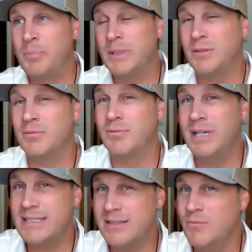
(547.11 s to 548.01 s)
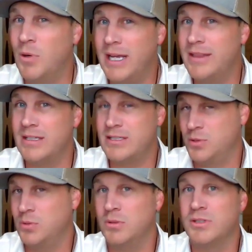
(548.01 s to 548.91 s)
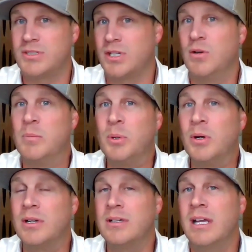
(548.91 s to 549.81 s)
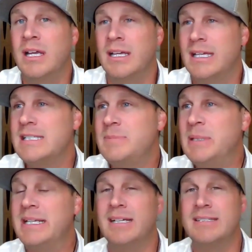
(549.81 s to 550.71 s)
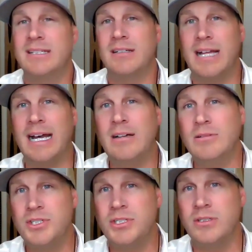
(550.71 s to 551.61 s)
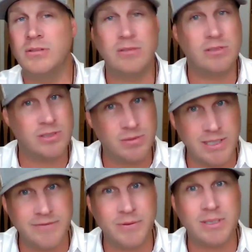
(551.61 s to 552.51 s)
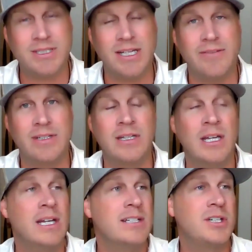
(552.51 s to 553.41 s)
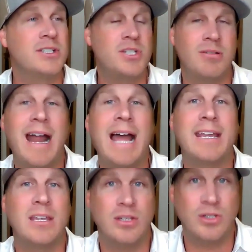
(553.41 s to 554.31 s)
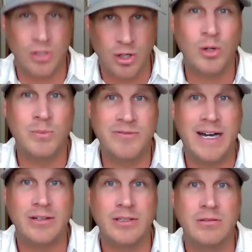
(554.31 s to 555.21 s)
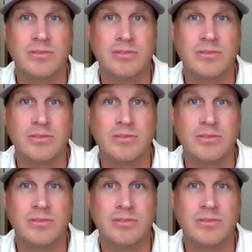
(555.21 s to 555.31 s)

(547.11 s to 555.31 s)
But the reason why this tool is so important is because it allows you 24/7 to track your home value.